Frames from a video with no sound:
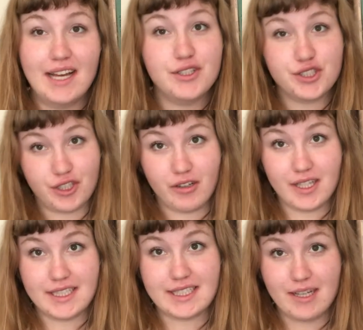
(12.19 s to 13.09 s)
and
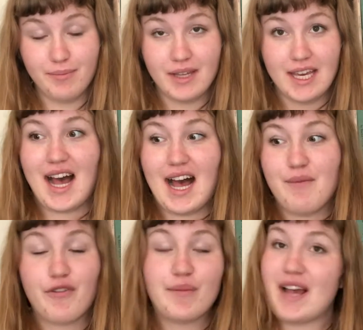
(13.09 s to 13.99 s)
journalism.
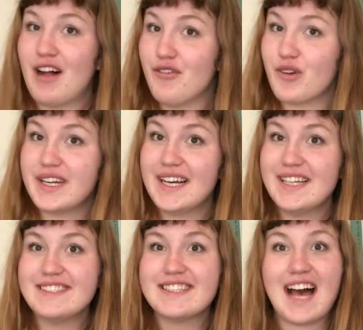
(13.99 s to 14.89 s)
I'm from California.